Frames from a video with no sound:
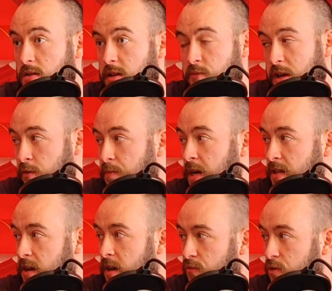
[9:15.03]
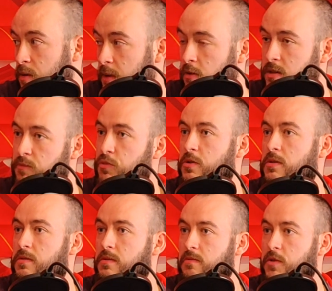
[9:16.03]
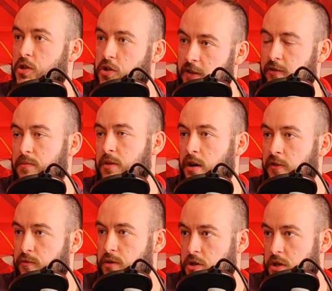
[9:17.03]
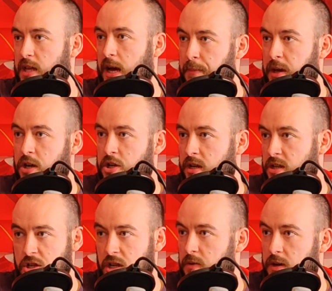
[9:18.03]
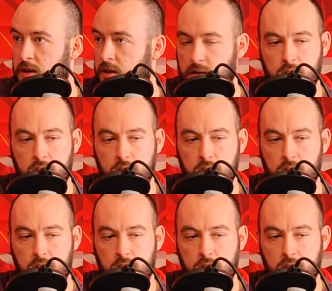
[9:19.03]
If we have a bad half, we'll come out and we'll straight from the off, we'll start penetrating straight away.